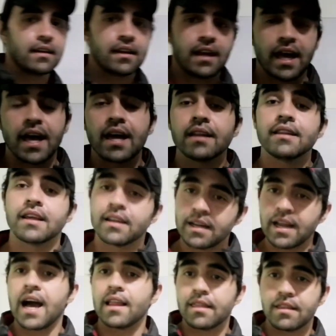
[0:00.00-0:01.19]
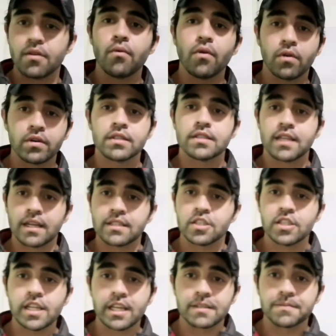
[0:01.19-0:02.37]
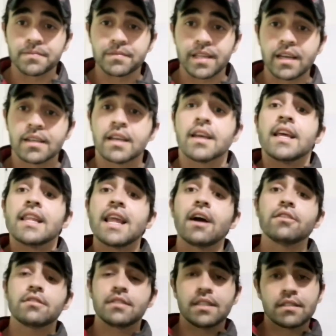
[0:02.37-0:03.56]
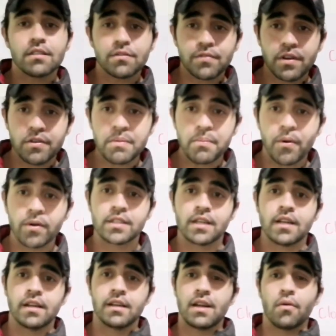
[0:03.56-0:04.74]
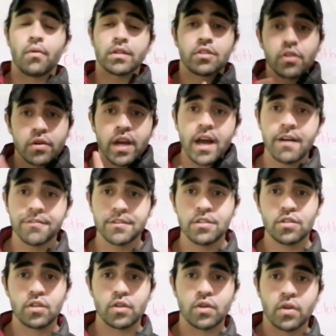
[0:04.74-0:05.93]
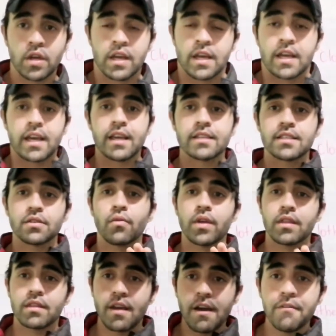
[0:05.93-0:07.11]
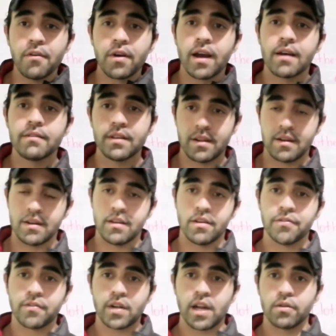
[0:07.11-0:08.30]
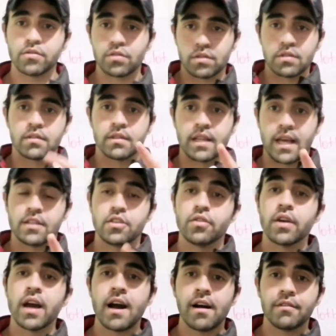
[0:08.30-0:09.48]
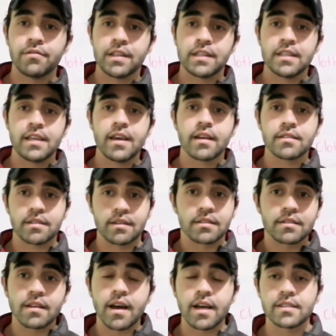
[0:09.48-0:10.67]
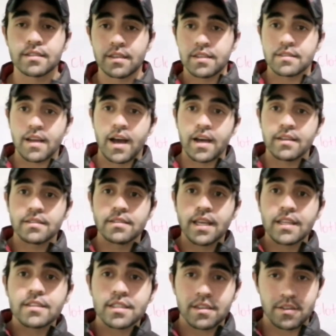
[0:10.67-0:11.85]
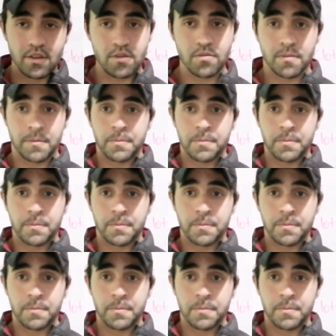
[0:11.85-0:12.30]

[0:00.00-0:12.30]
and then add the word that you need. Yeah? Now this is very important. Now what you have to do is, with the vocabulary of clothes that you have in the exercises I sent you,